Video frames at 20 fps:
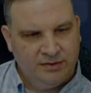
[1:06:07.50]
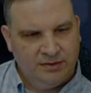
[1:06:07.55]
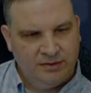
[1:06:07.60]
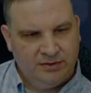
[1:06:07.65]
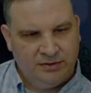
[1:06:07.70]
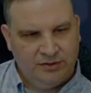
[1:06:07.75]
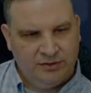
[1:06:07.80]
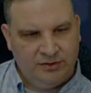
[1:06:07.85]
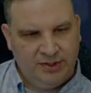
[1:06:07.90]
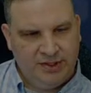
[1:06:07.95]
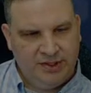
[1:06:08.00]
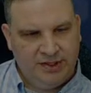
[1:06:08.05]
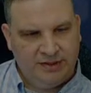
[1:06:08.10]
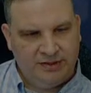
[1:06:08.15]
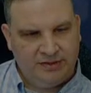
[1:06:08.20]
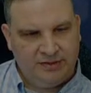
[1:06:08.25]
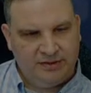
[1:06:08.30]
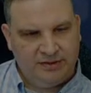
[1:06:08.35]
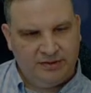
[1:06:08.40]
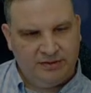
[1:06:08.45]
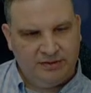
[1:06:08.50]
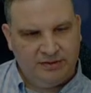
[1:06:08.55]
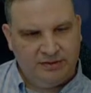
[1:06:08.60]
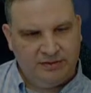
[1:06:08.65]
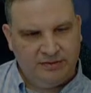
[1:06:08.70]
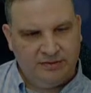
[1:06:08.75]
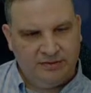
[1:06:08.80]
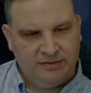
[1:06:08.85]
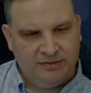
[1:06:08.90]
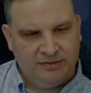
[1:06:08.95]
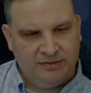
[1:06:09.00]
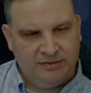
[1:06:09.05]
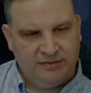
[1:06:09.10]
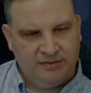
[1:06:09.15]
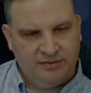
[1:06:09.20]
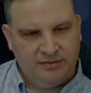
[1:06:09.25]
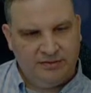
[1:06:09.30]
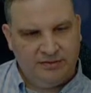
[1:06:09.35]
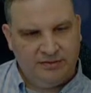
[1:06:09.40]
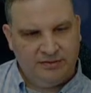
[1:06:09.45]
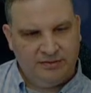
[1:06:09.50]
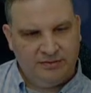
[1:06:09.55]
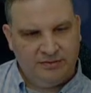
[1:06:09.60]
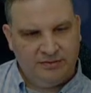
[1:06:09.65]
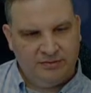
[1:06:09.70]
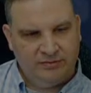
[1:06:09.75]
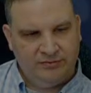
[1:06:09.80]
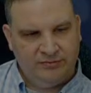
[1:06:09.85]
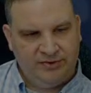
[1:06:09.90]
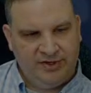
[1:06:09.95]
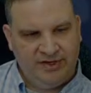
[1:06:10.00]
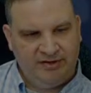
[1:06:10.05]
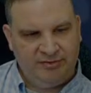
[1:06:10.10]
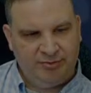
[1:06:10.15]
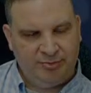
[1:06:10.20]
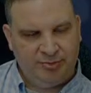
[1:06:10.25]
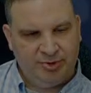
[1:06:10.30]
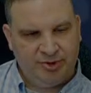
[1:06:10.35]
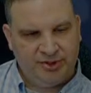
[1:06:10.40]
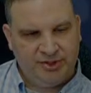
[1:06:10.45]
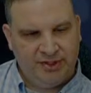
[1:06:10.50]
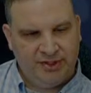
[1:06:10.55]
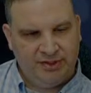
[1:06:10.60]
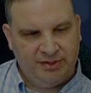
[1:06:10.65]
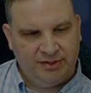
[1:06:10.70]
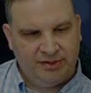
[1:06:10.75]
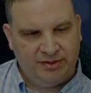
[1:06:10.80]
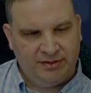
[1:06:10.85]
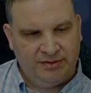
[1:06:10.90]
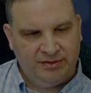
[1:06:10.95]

So he gets 5%.